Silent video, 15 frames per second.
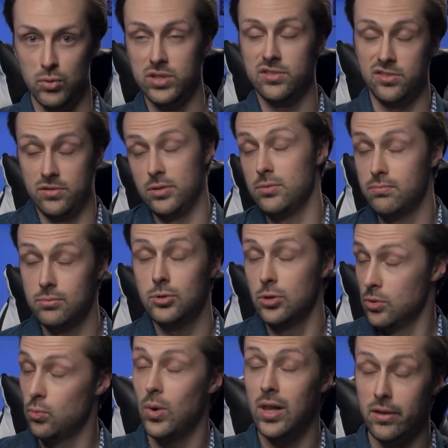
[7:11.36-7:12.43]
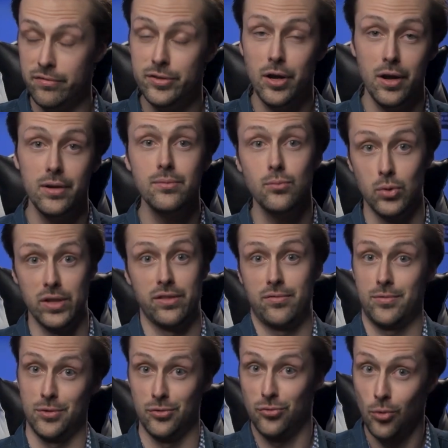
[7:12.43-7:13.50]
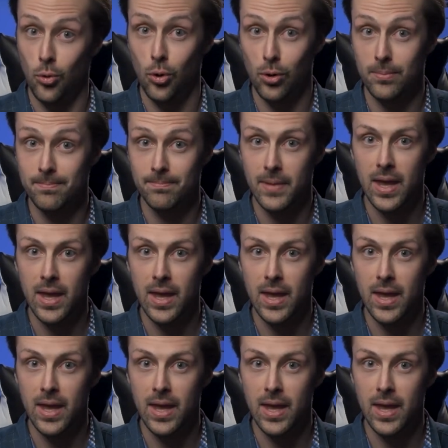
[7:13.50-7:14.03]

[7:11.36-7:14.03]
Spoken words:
which you could well have done with Control.